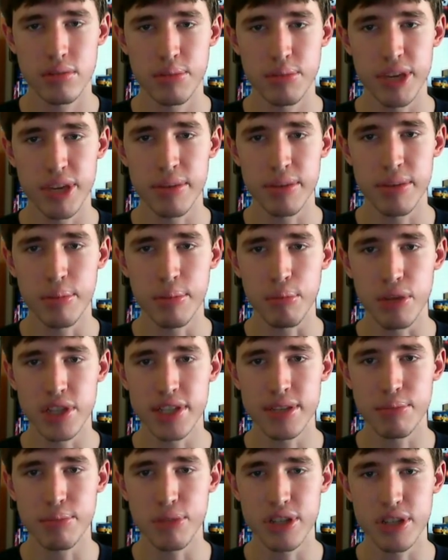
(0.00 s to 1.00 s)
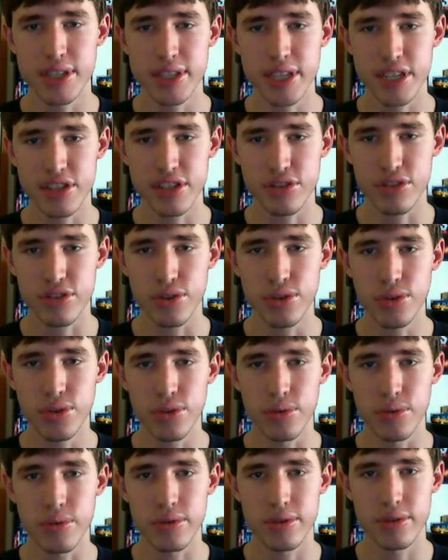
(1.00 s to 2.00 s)
I mean, Monsters, Inc.
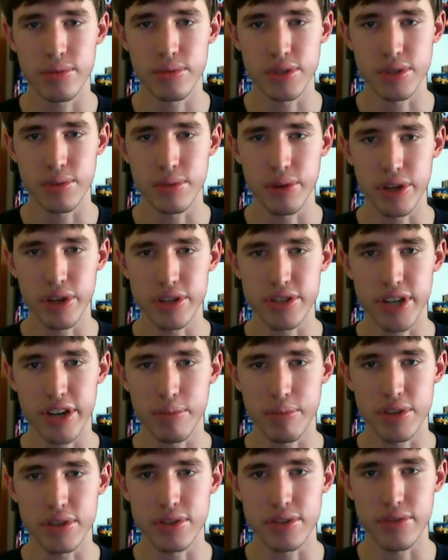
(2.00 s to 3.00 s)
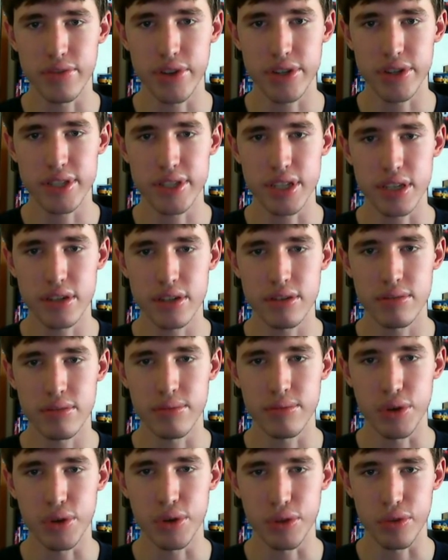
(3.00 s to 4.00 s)
2 was the working title of Monsters University.
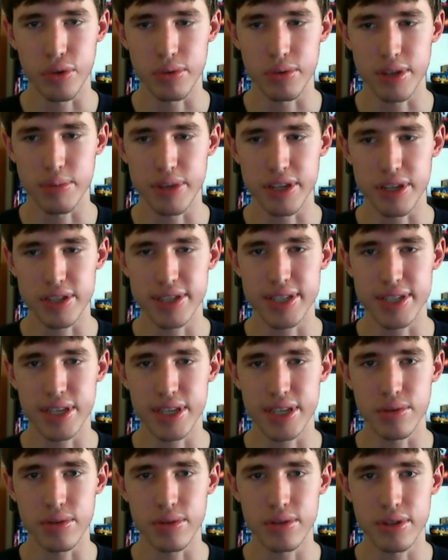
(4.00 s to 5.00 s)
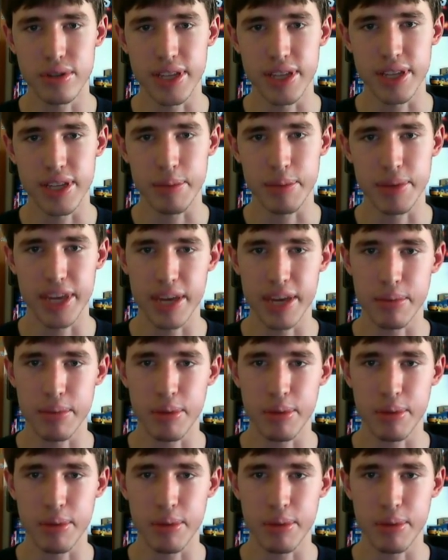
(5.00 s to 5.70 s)
We all thought it was going to be a sequel, and it became a